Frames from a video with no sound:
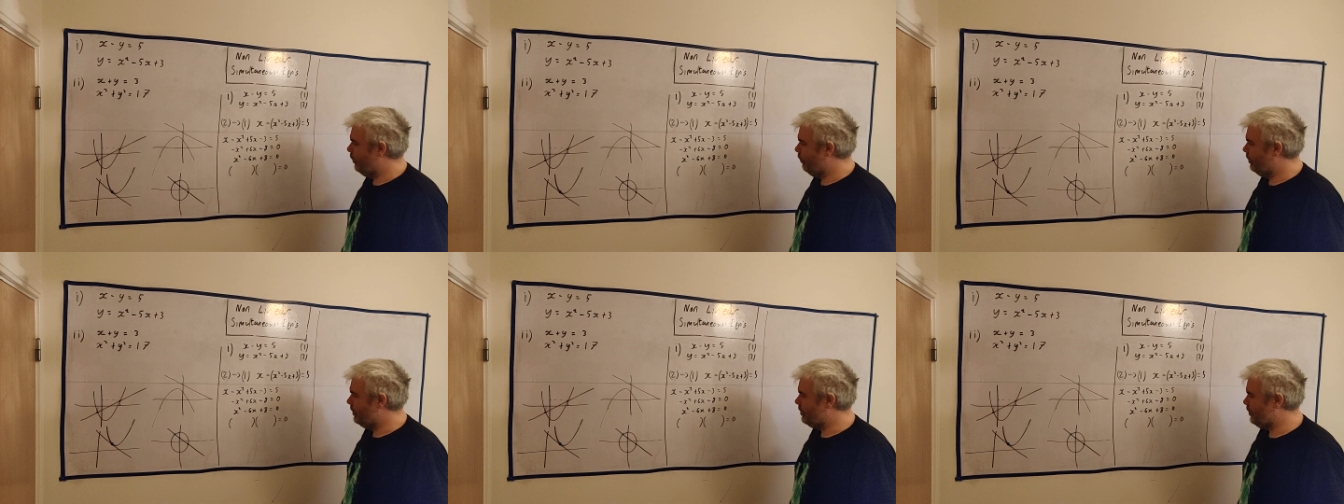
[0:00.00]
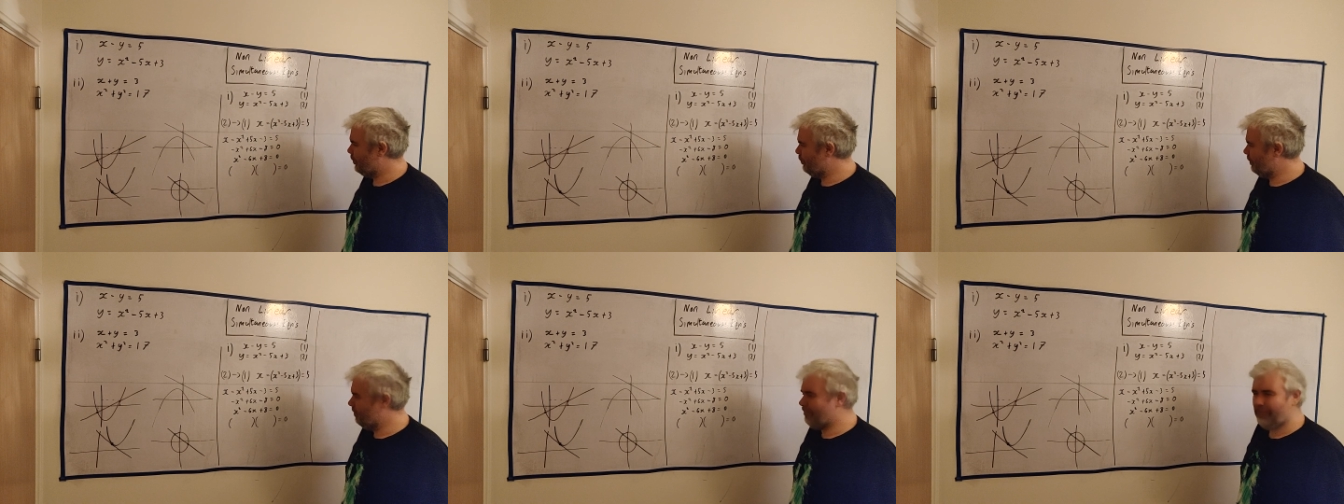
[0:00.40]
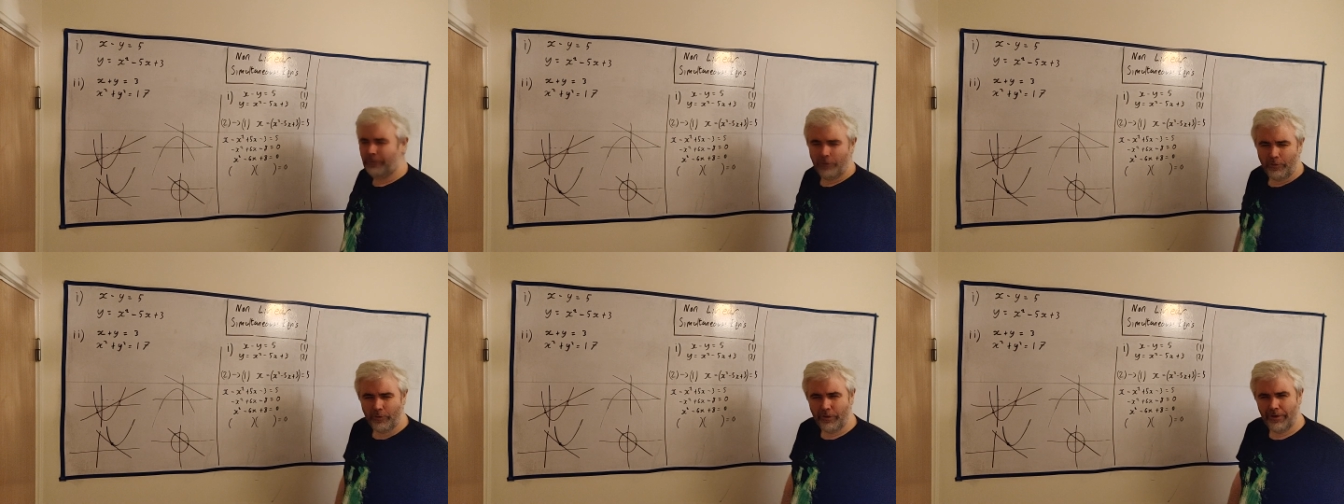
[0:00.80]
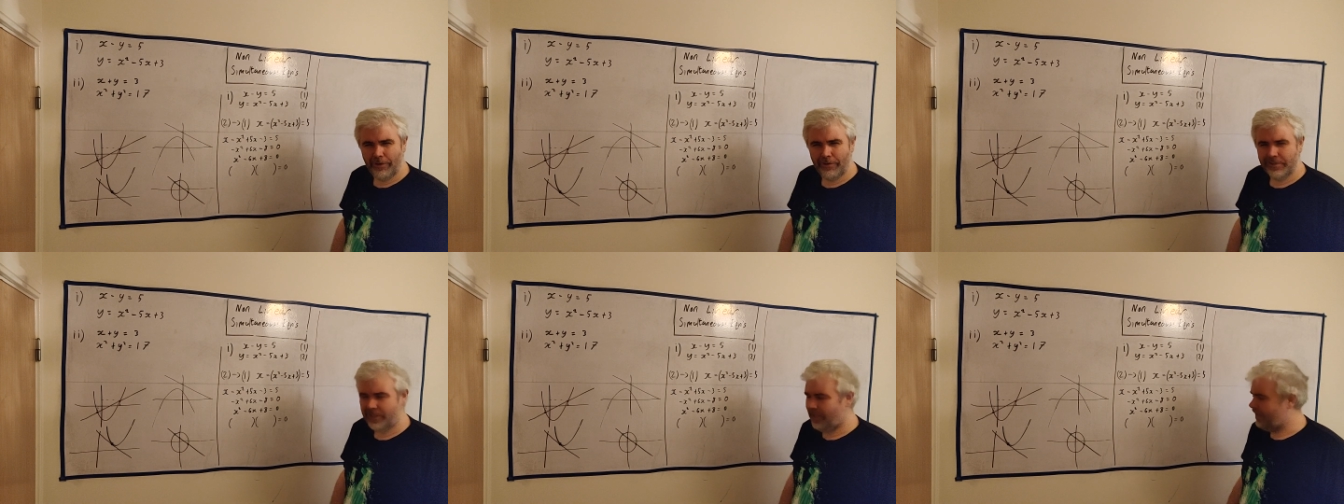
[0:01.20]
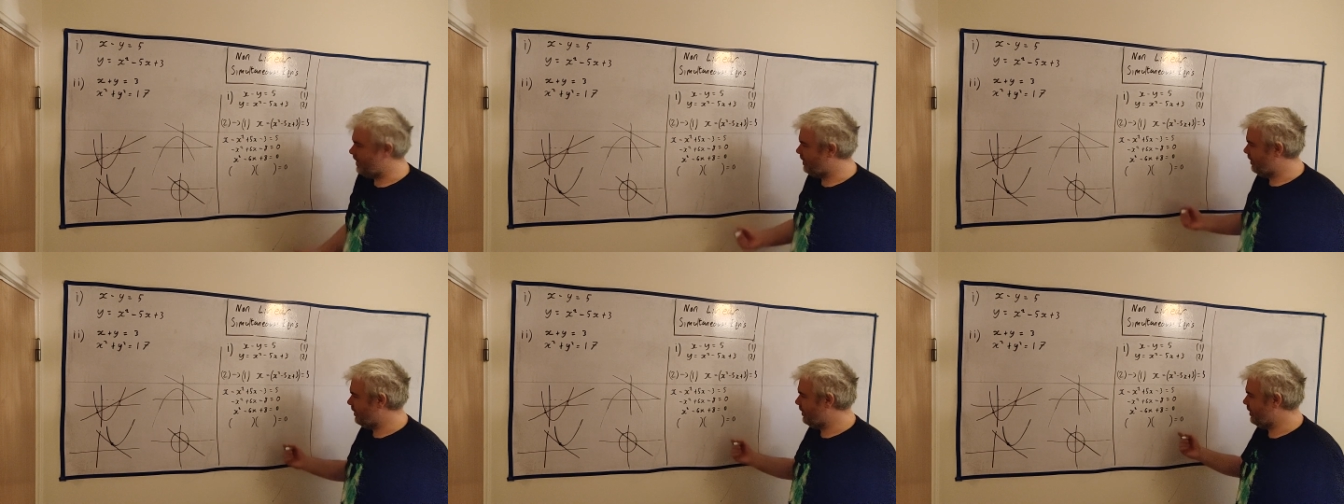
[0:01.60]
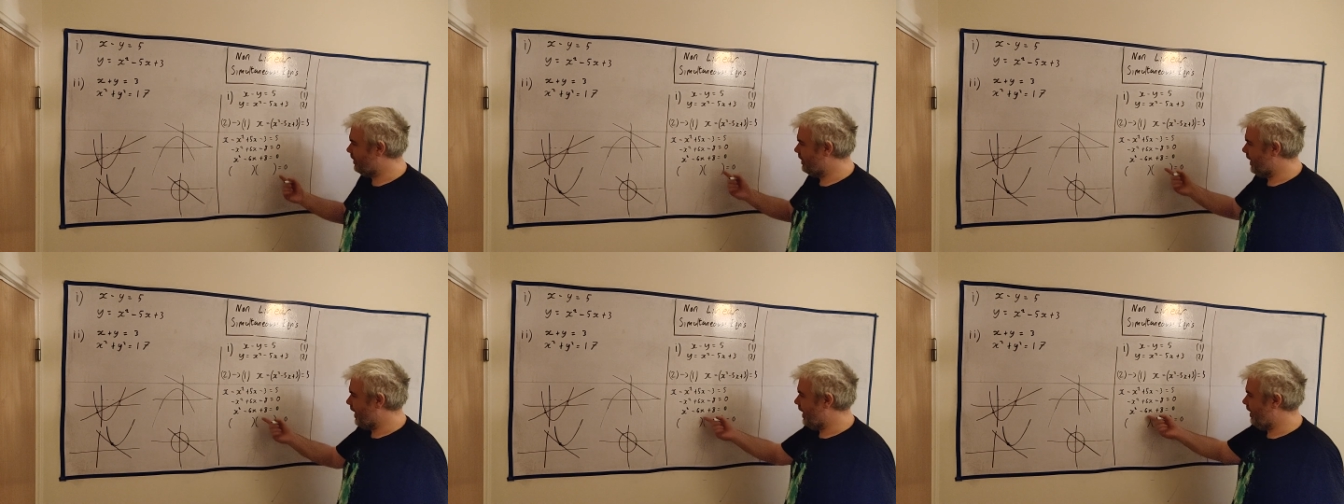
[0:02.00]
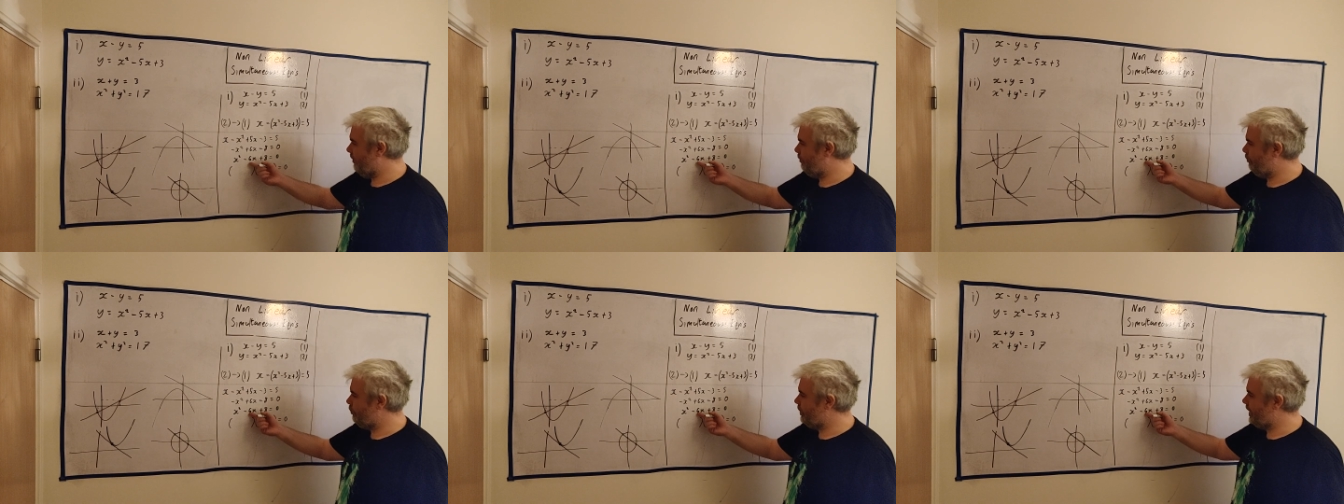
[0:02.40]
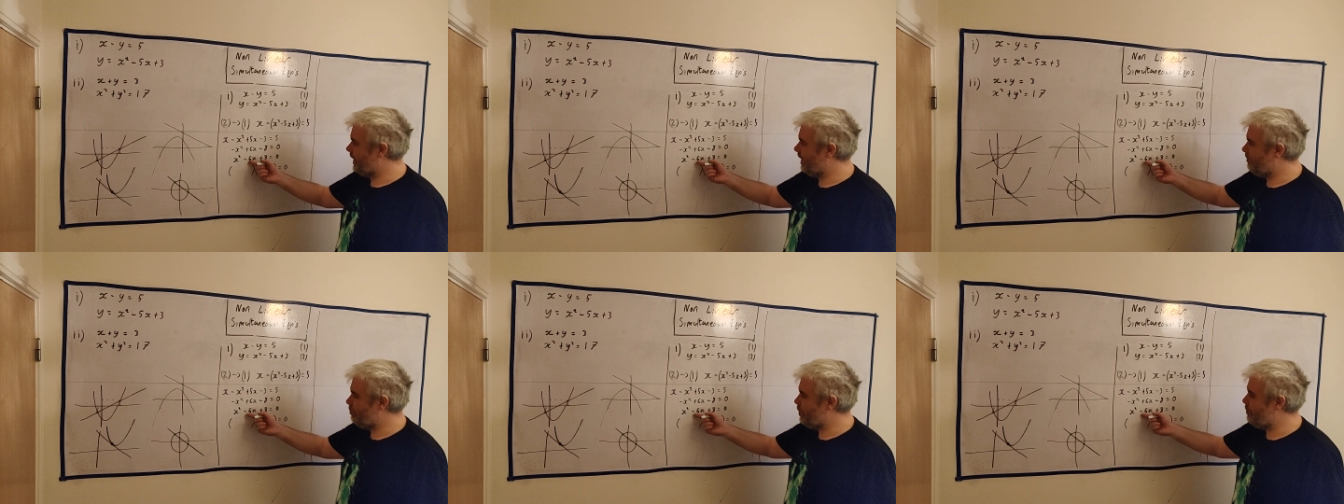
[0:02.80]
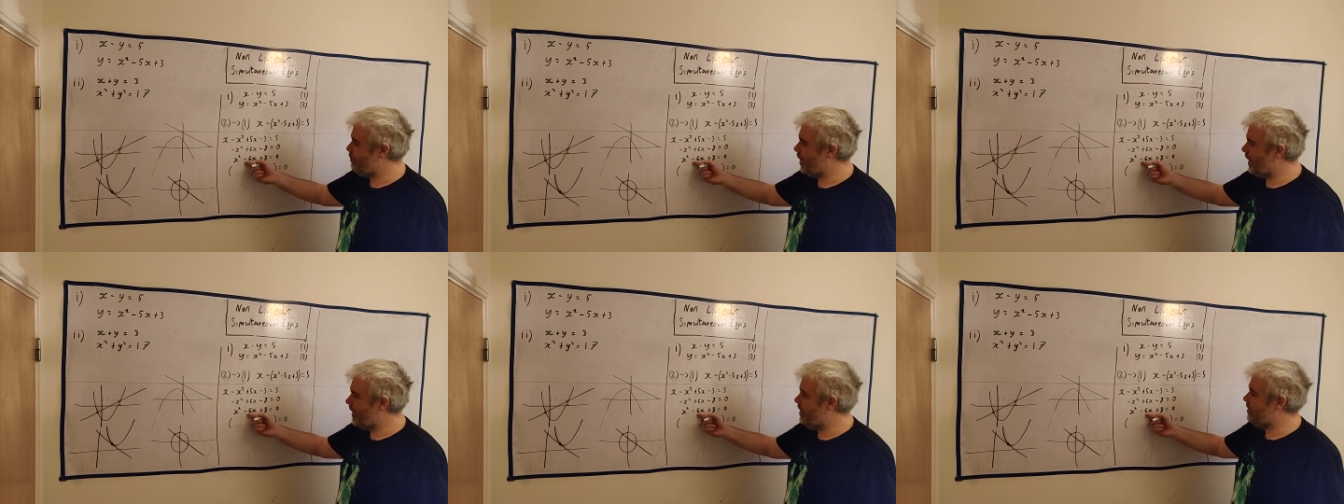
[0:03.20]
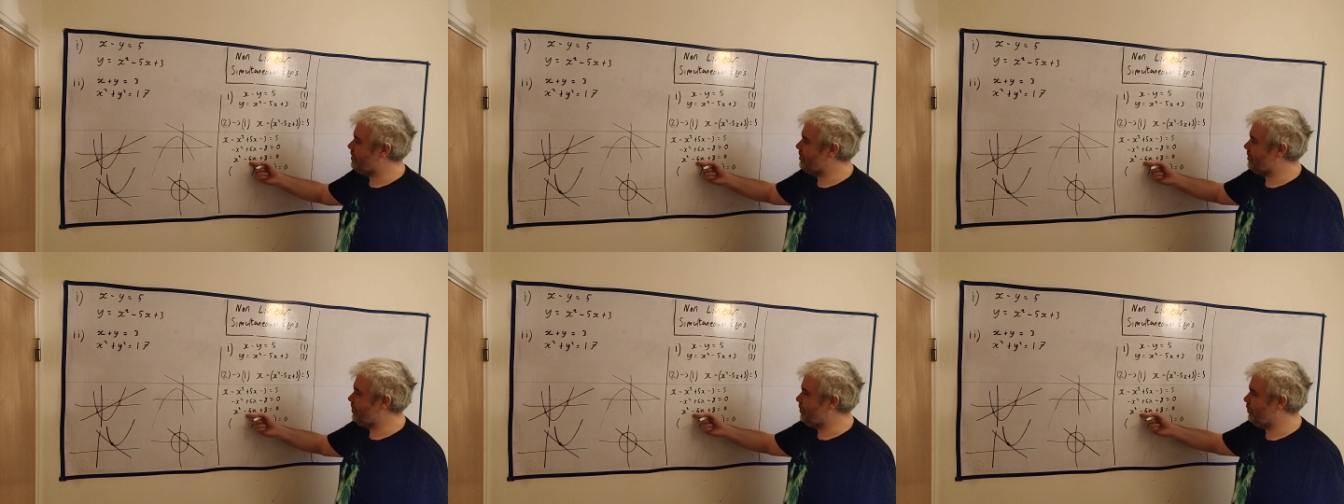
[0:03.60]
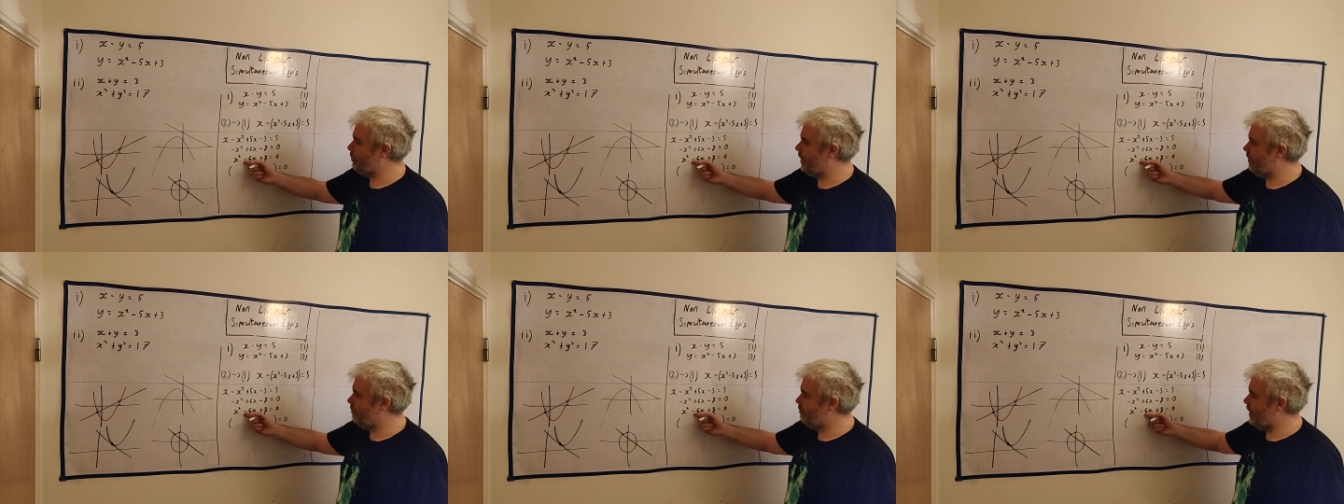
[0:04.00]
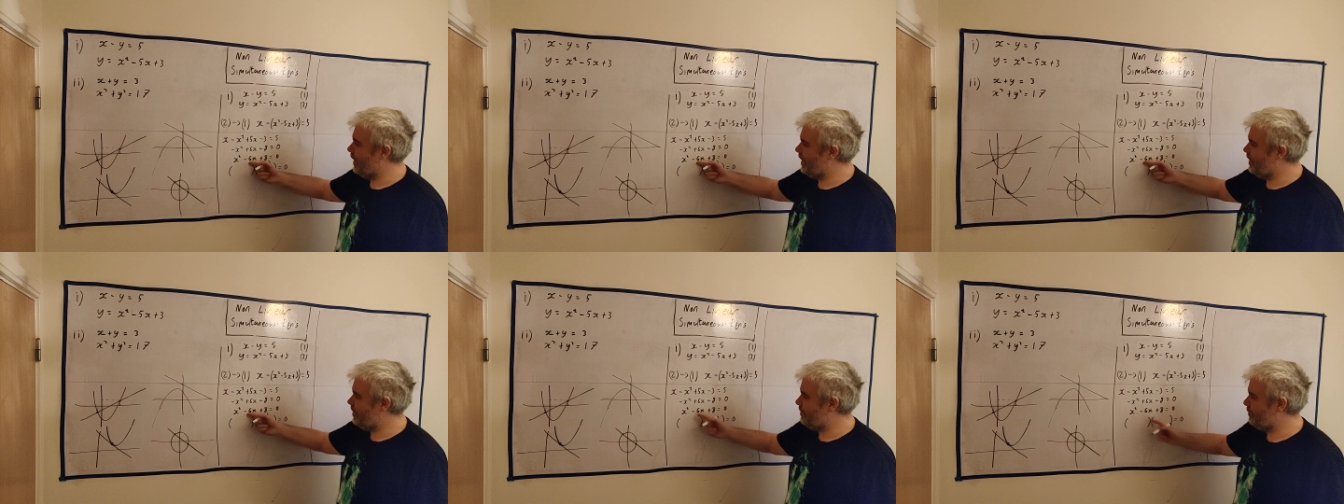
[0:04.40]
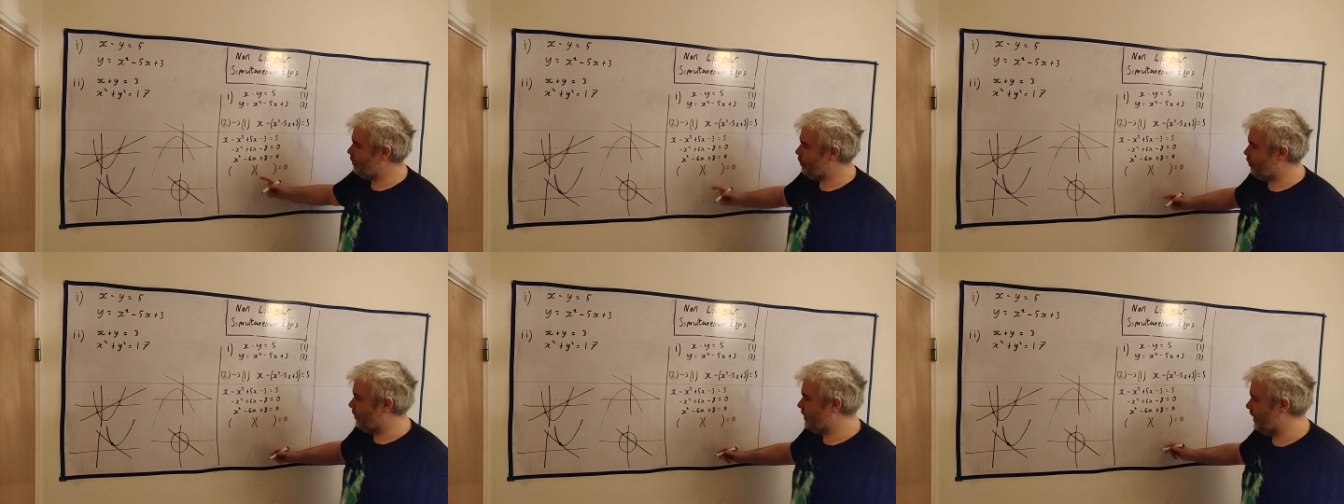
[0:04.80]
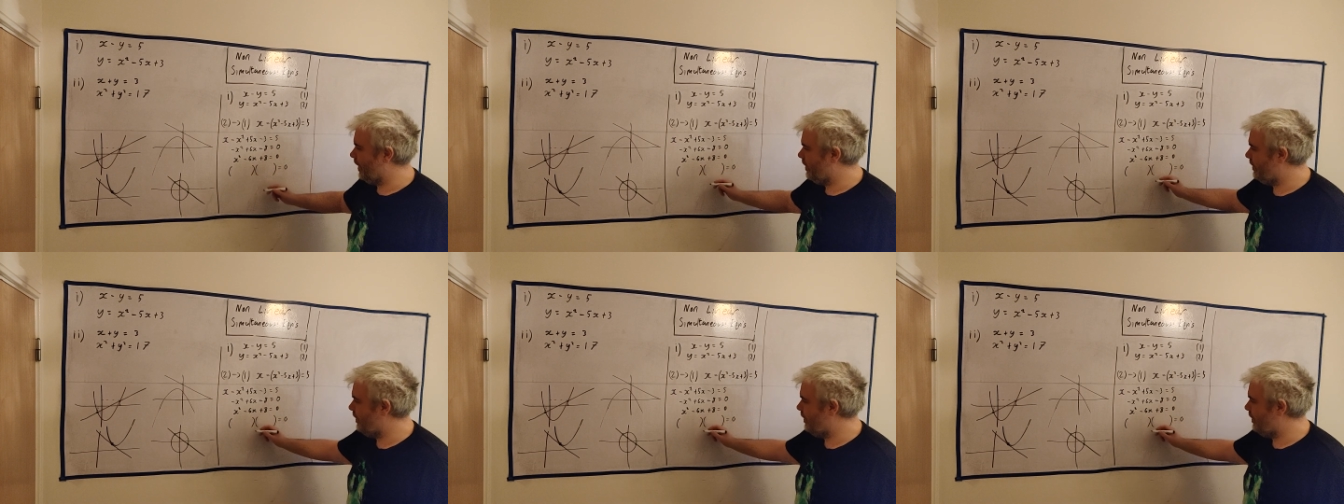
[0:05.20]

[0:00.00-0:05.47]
Well, 2 and 4 looks likely, but there'd have to be minus 2 and minus 4 to get